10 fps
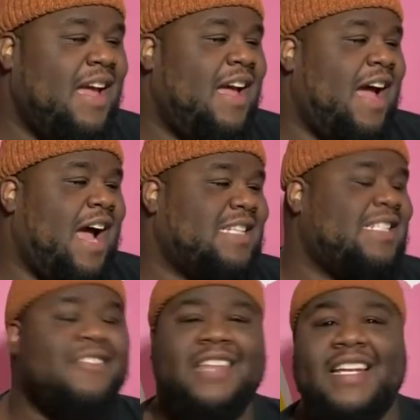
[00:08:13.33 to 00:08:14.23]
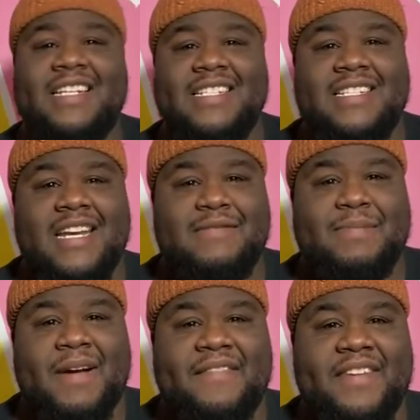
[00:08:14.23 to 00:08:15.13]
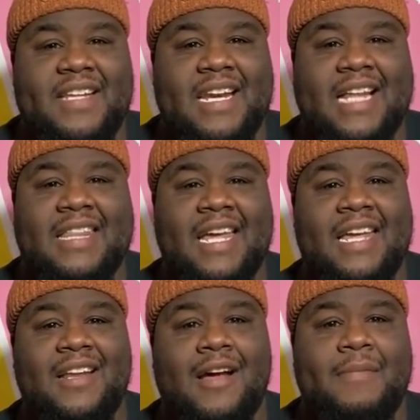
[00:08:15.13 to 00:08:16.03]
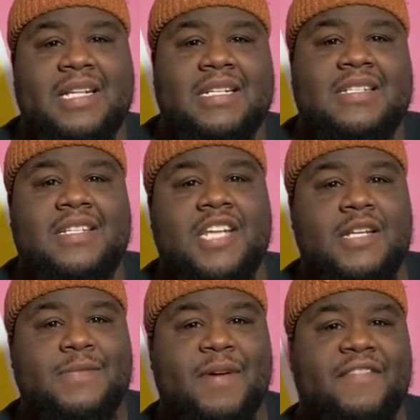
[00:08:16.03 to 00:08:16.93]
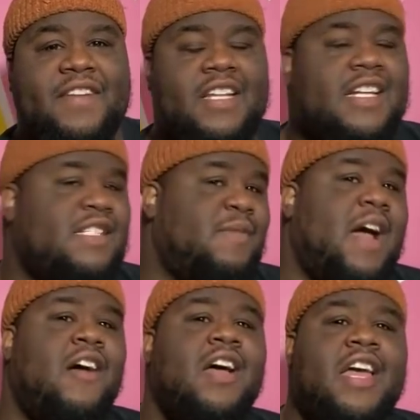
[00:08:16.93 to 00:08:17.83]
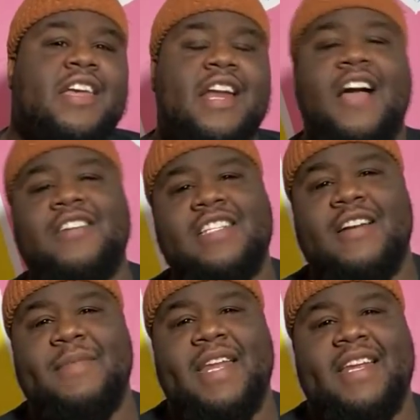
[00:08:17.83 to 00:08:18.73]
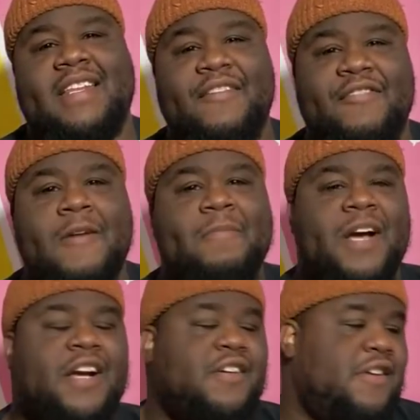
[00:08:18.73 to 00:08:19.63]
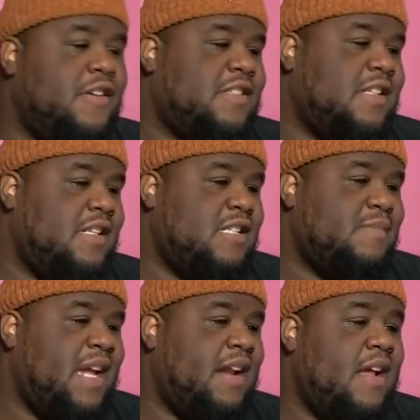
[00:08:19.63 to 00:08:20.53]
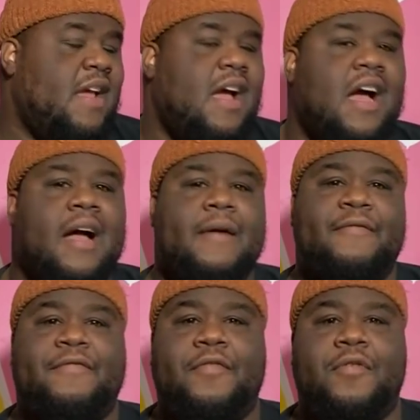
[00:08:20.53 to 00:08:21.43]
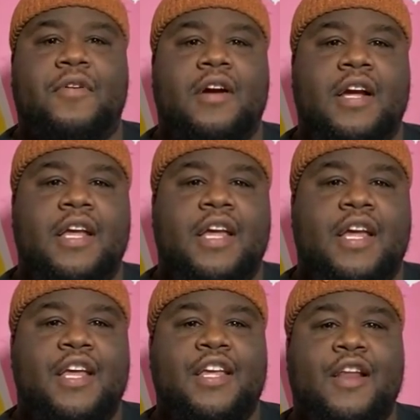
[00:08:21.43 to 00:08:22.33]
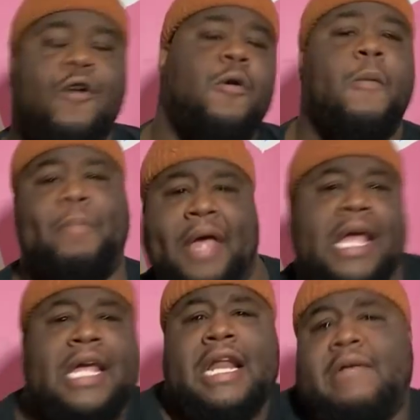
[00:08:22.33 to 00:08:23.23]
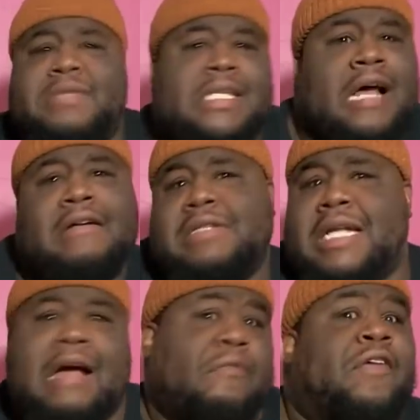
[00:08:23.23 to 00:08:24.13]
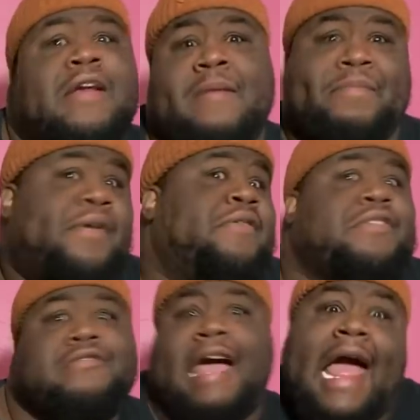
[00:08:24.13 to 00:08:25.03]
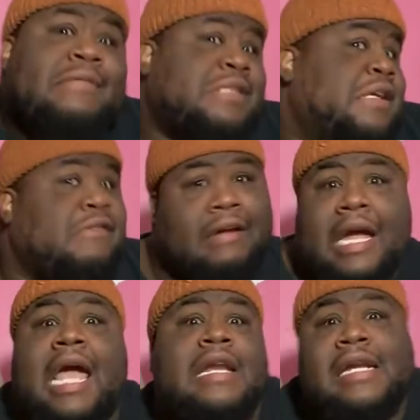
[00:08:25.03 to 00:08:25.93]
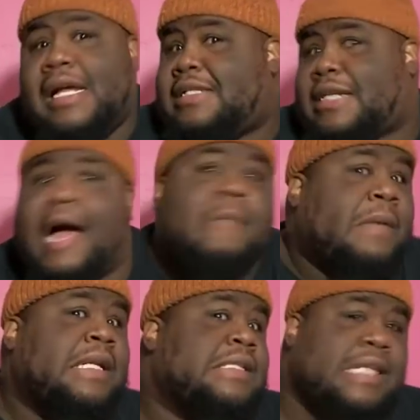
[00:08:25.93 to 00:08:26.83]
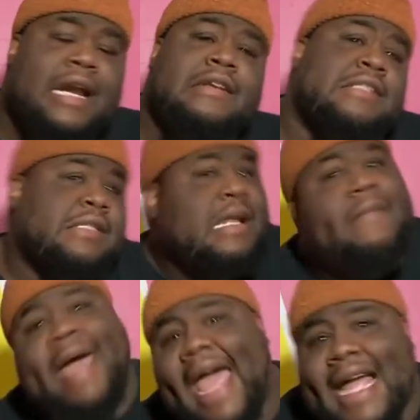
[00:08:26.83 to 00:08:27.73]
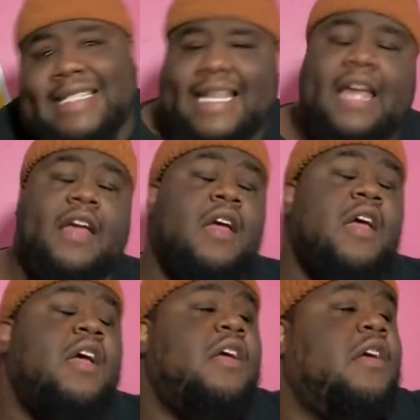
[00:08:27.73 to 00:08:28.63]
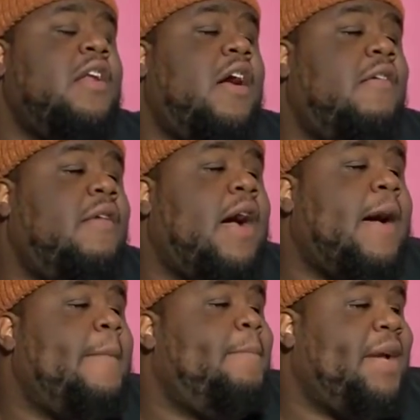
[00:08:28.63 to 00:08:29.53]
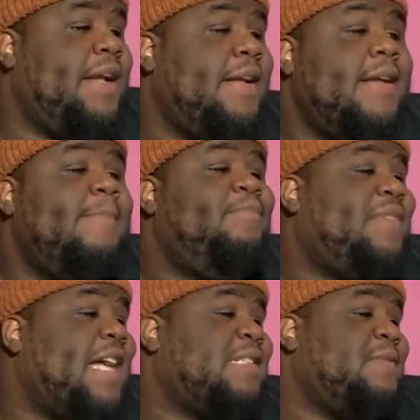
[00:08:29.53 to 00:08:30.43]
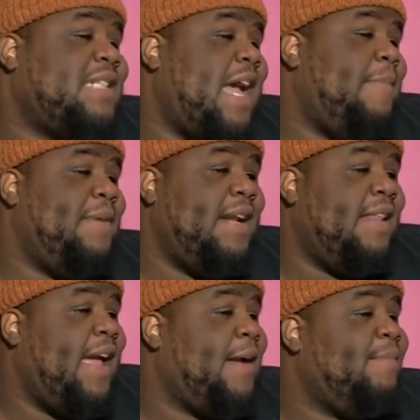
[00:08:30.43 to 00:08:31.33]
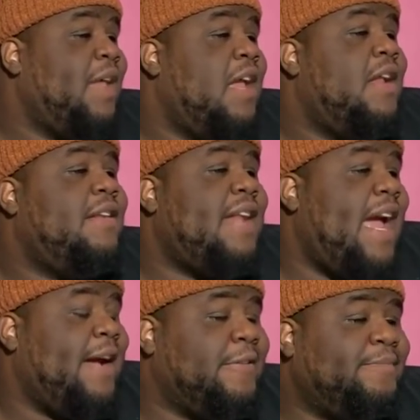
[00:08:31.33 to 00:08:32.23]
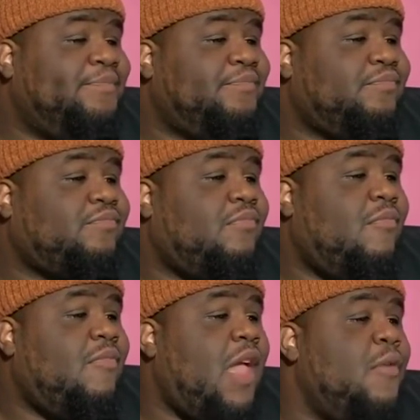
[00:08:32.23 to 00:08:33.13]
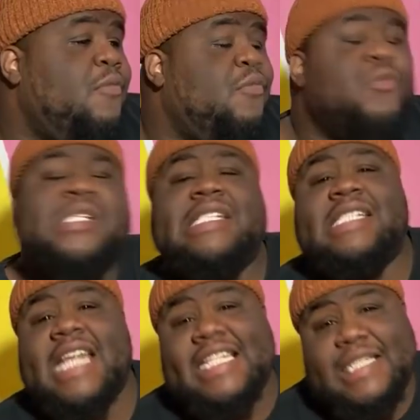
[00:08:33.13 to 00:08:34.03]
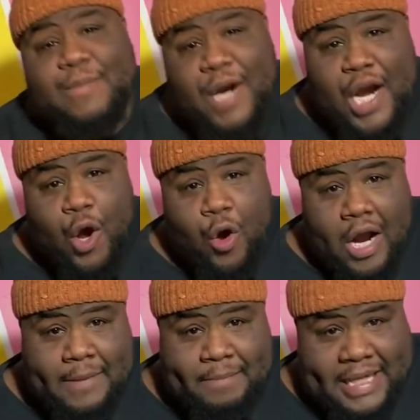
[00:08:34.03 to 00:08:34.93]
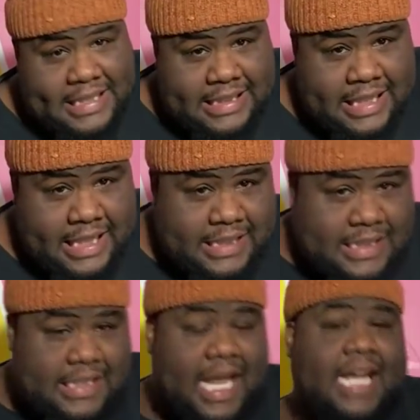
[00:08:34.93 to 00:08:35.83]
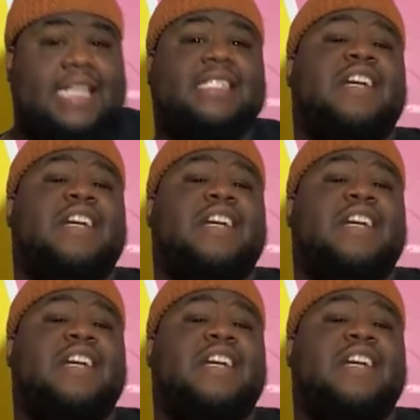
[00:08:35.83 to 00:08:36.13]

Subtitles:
I still think he's a James Bond villain. I think Elon Musk is a James Bond villain as well. You're not going to tell me any different, but kudos to these men for, you know, picking themselves up from the bootstraps and creating these companies that are just amazing. You know, but that's what's happening there. Now, since we're on business, like I said